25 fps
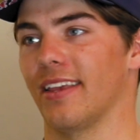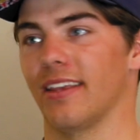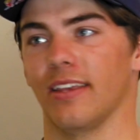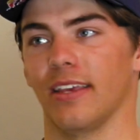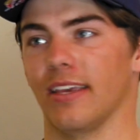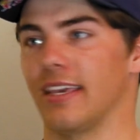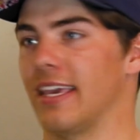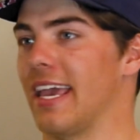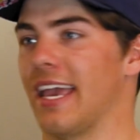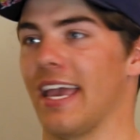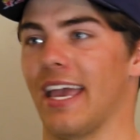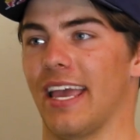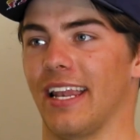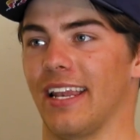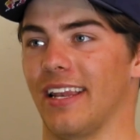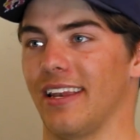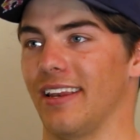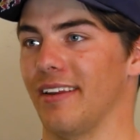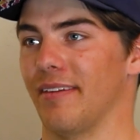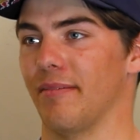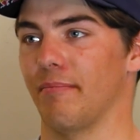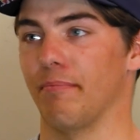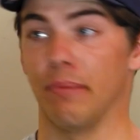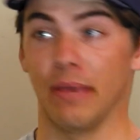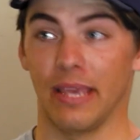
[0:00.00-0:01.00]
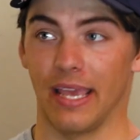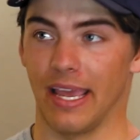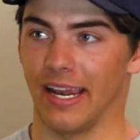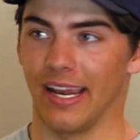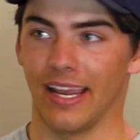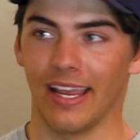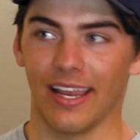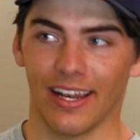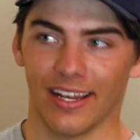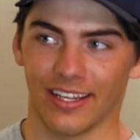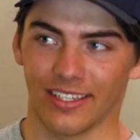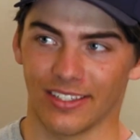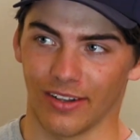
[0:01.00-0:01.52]
you can't be in
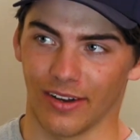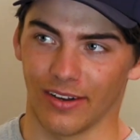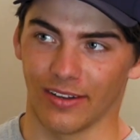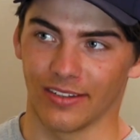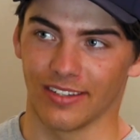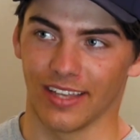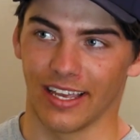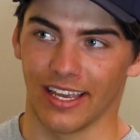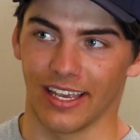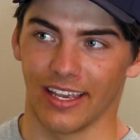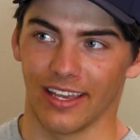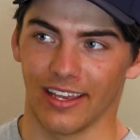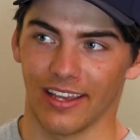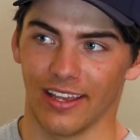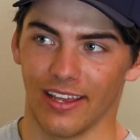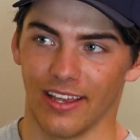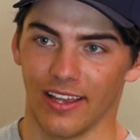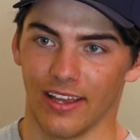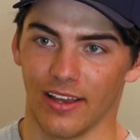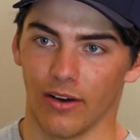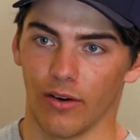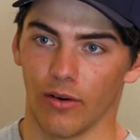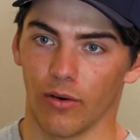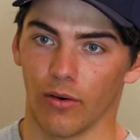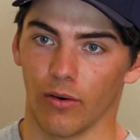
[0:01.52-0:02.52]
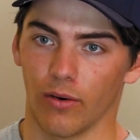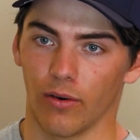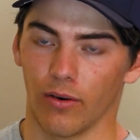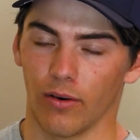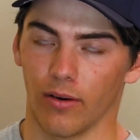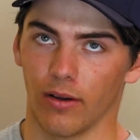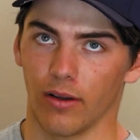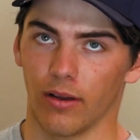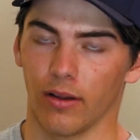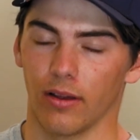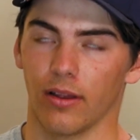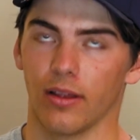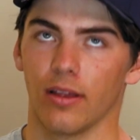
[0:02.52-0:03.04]
it. So I was like,
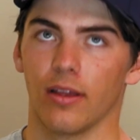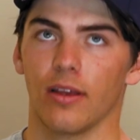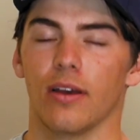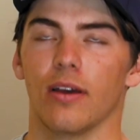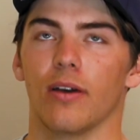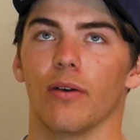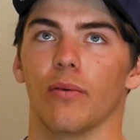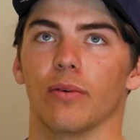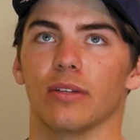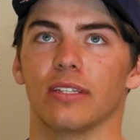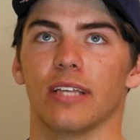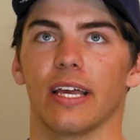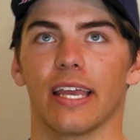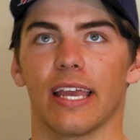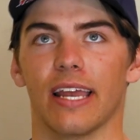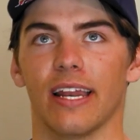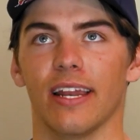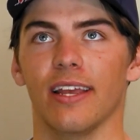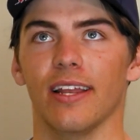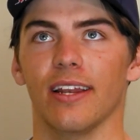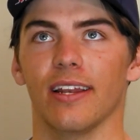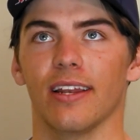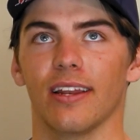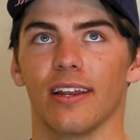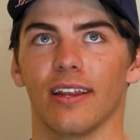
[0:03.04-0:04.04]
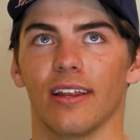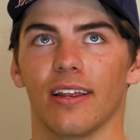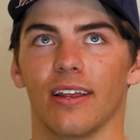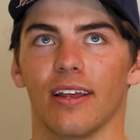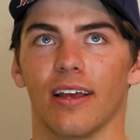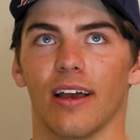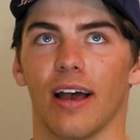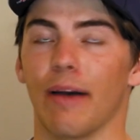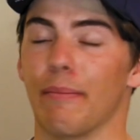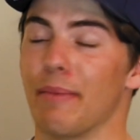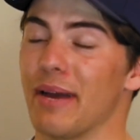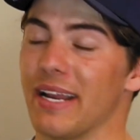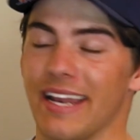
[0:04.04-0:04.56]
was I in it?
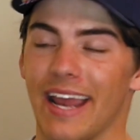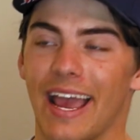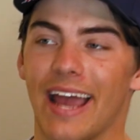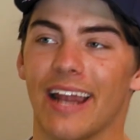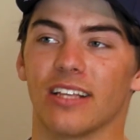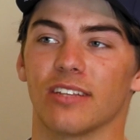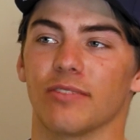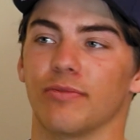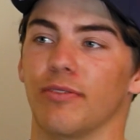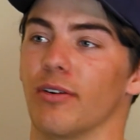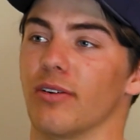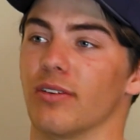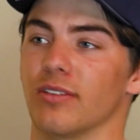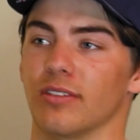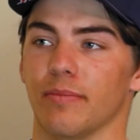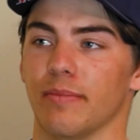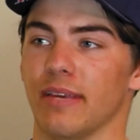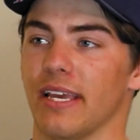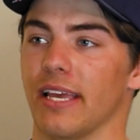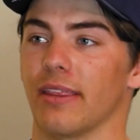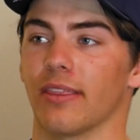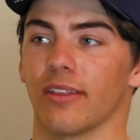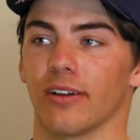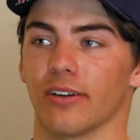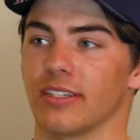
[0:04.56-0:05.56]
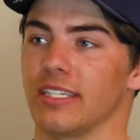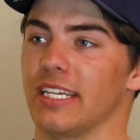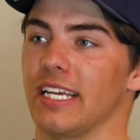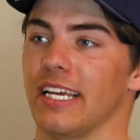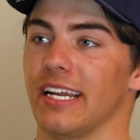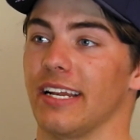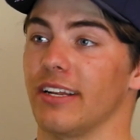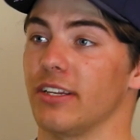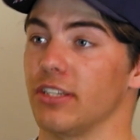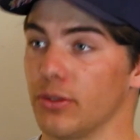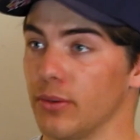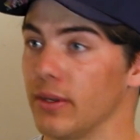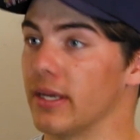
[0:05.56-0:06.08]
My dad has photos of me at
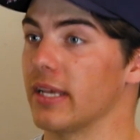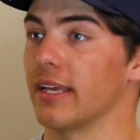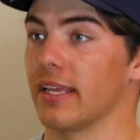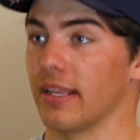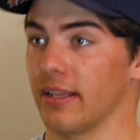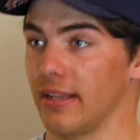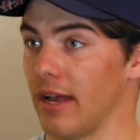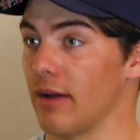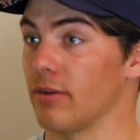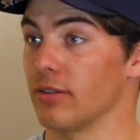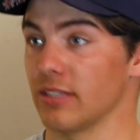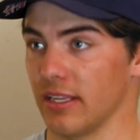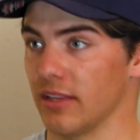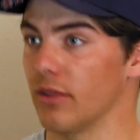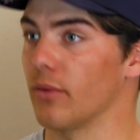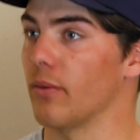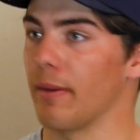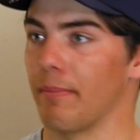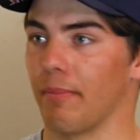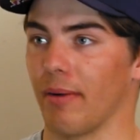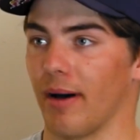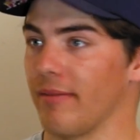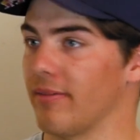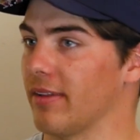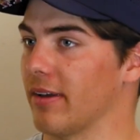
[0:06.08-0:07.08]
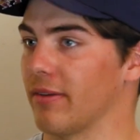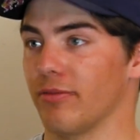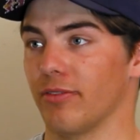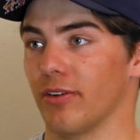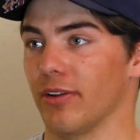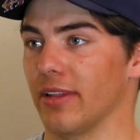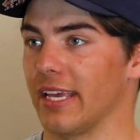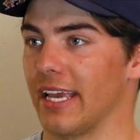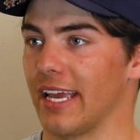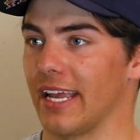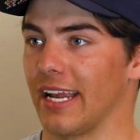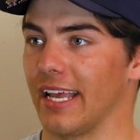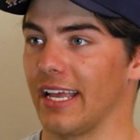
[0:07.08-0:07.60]
13 I was in the whip off, like
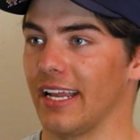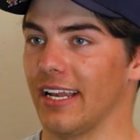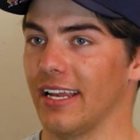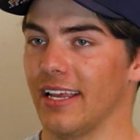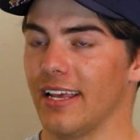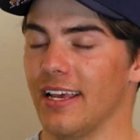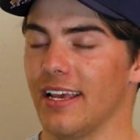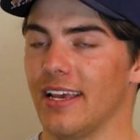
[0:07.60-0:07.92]
fully in it.